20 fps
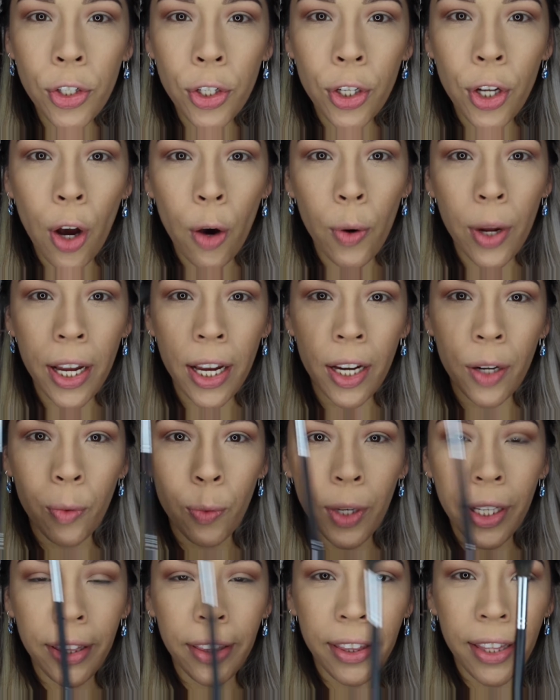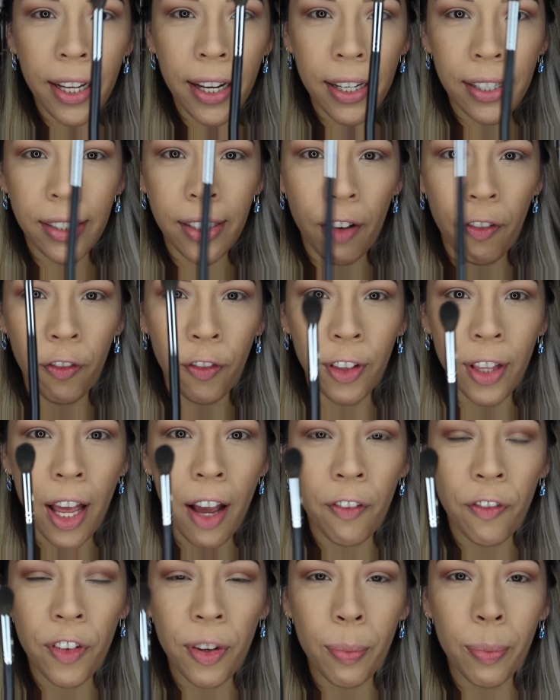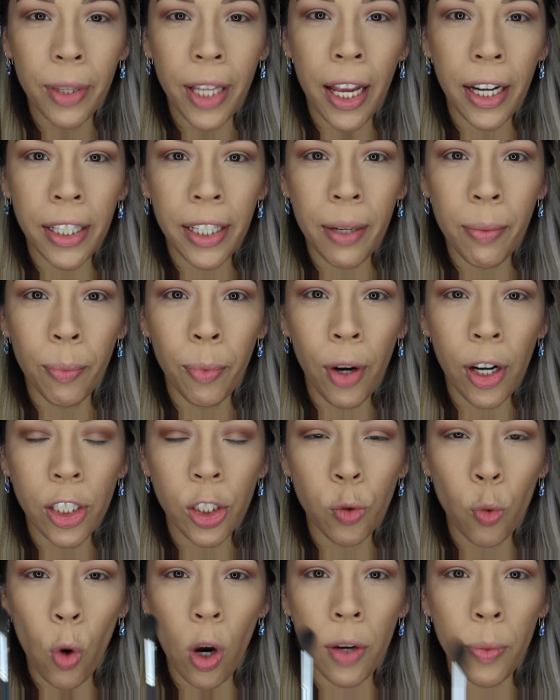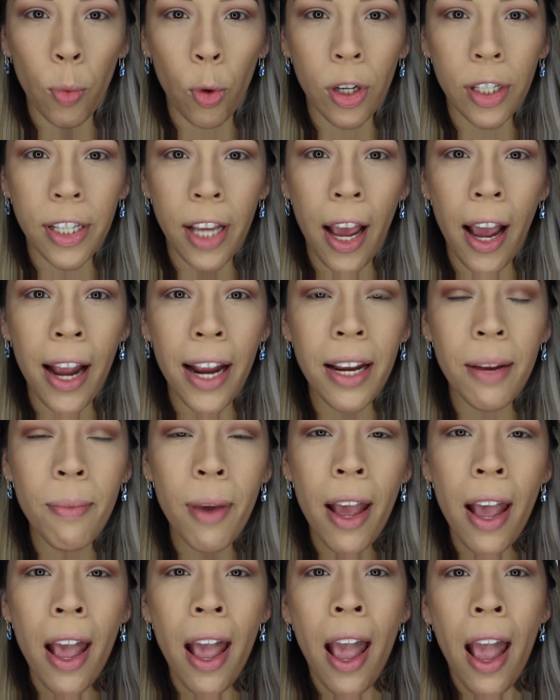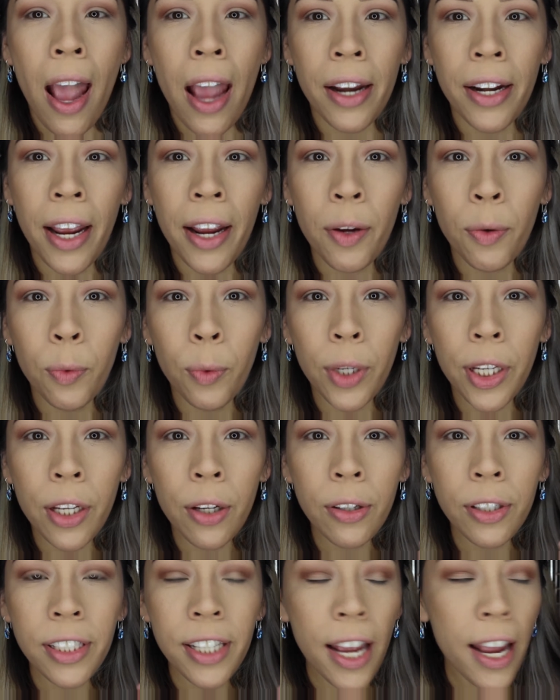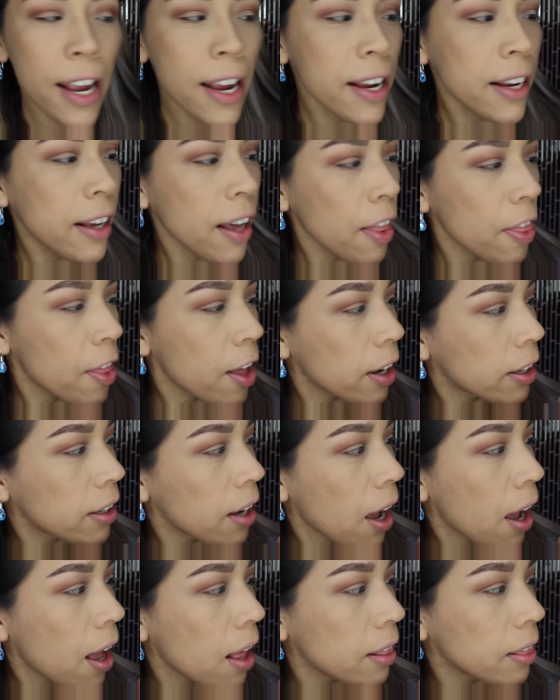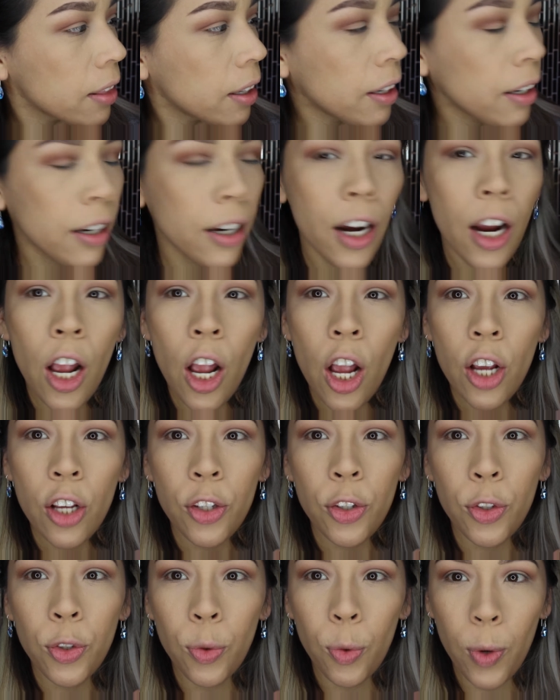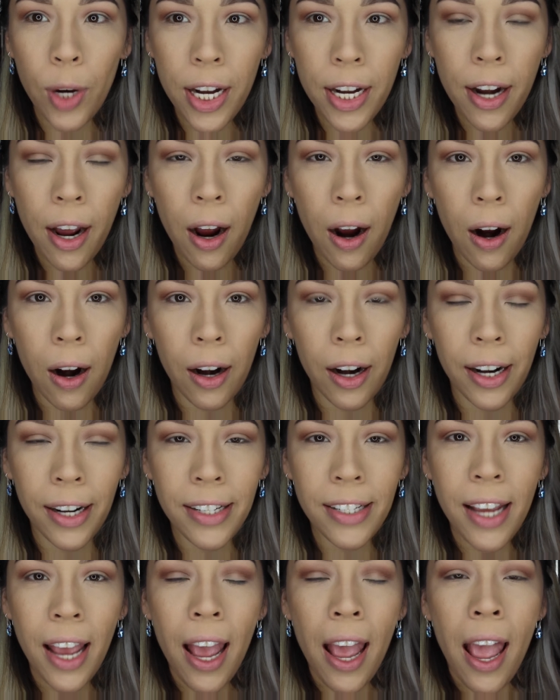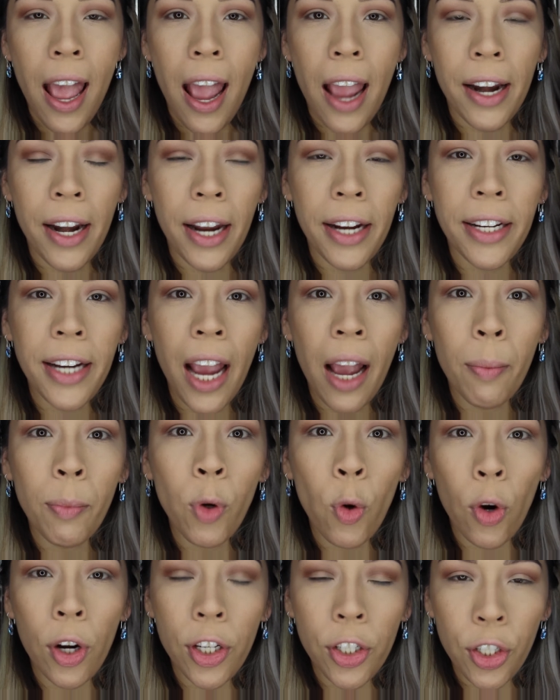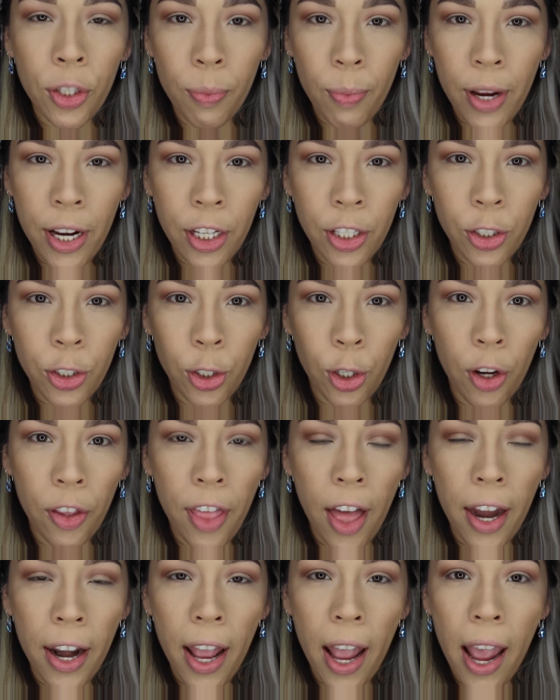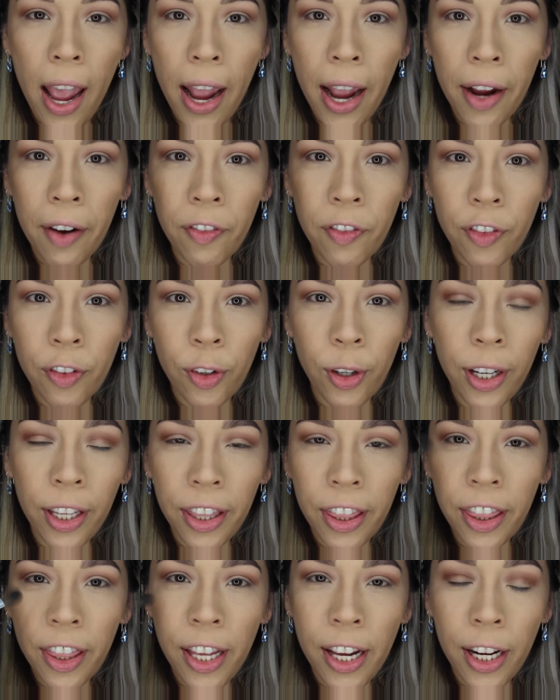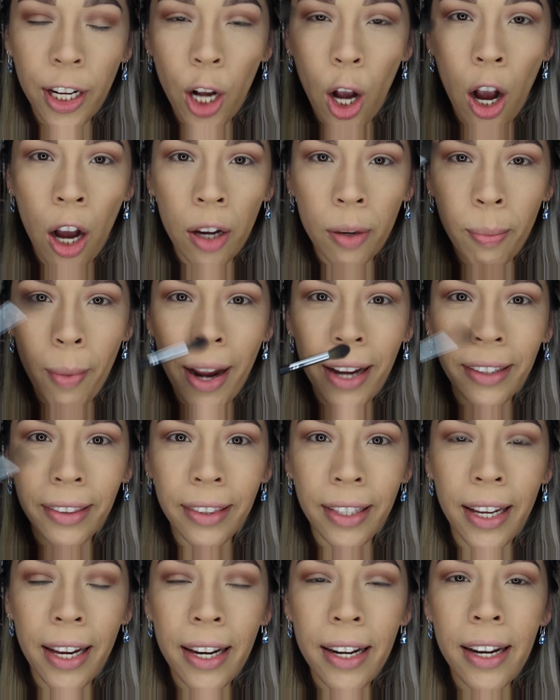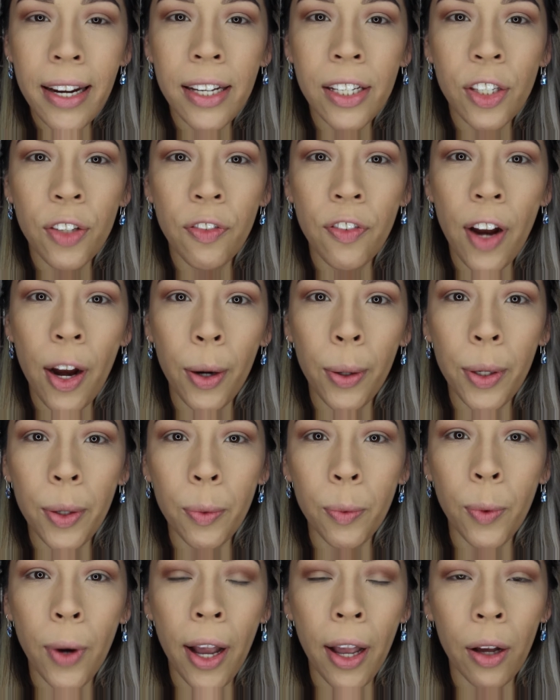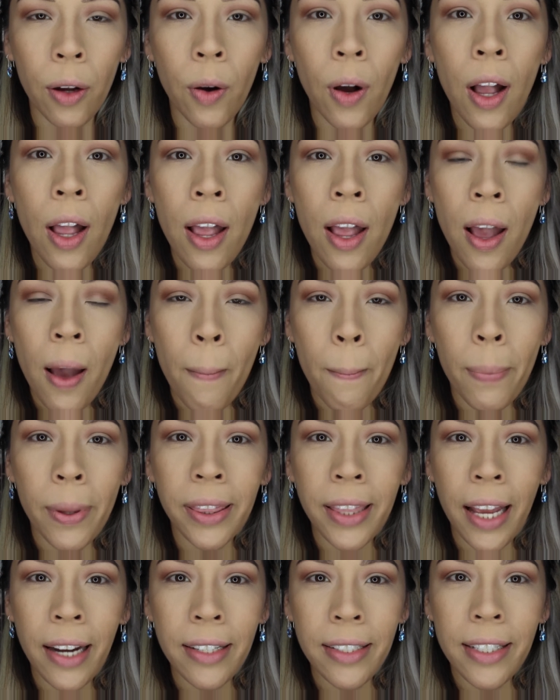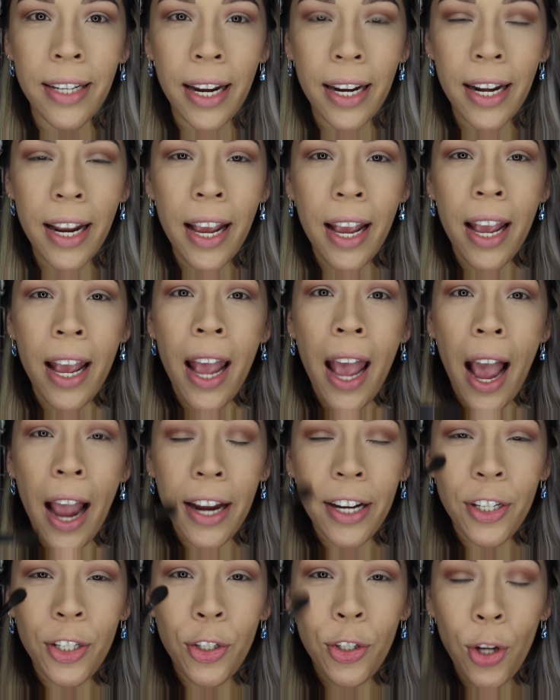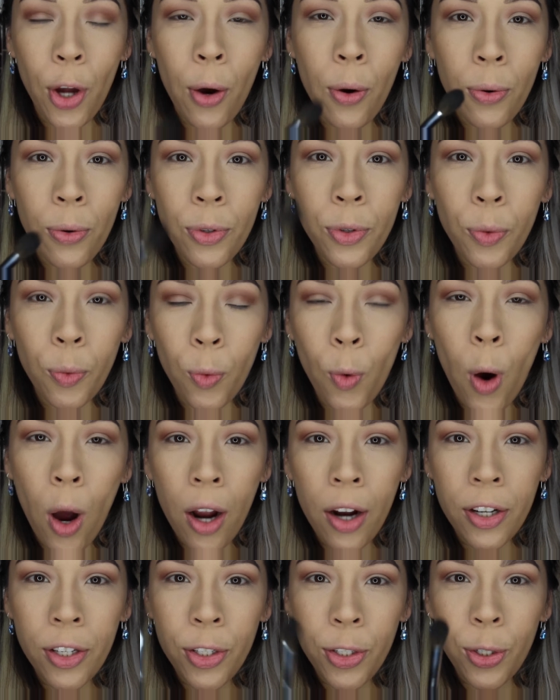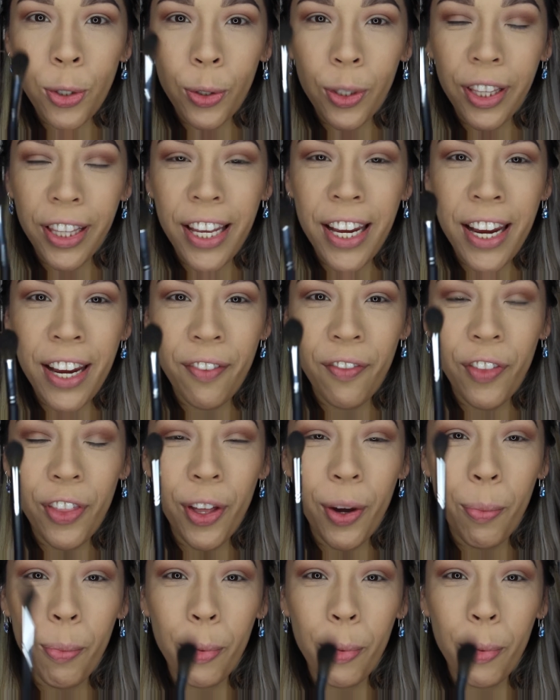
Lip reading: to go in with this fluffy blending brush one more time, and I will take the color Sweetheart, and I am going to make sure that everything on my lid is very well blended. I don't want to leave the